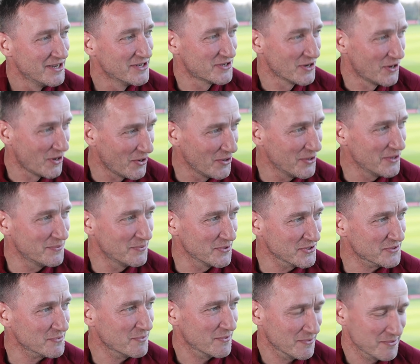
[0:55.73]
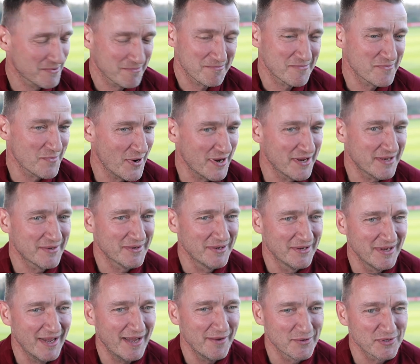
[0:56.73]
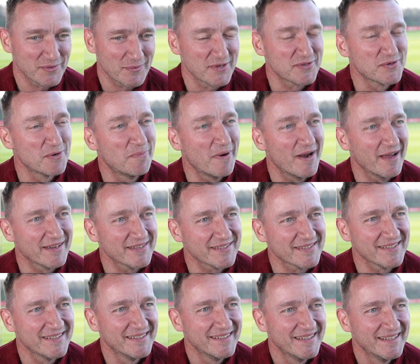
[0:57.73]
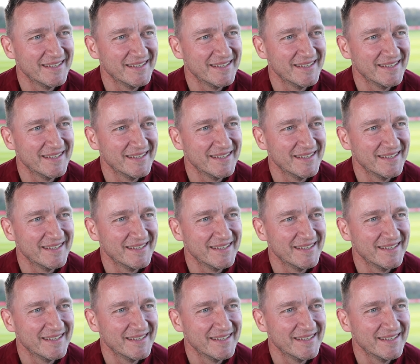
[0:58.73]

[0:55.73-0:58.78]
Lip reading: So it was quite, I was quite surprised.